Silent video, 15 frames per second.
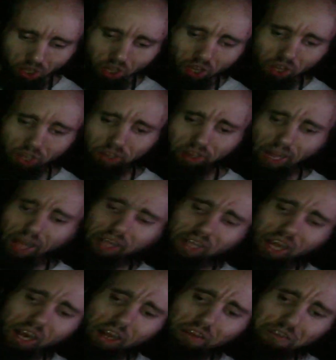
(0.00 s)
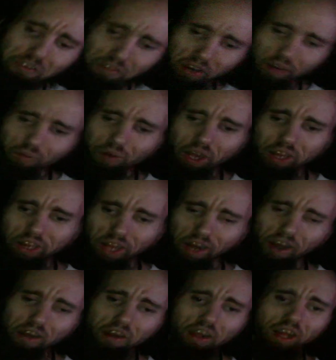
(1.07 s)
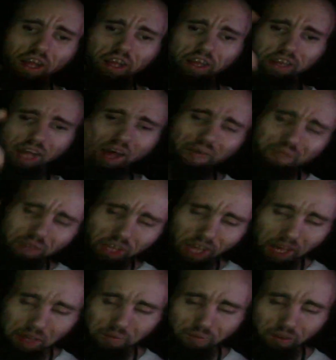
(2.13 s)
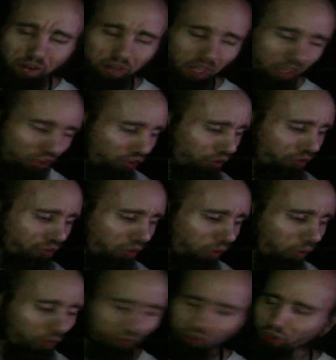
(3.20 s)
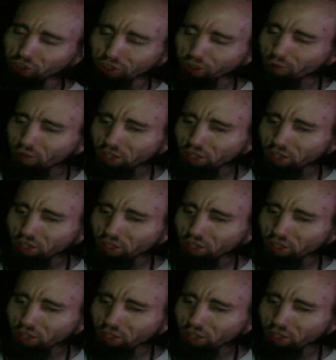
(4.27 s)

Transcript: That kind of shit right there that behavior that you trolls do,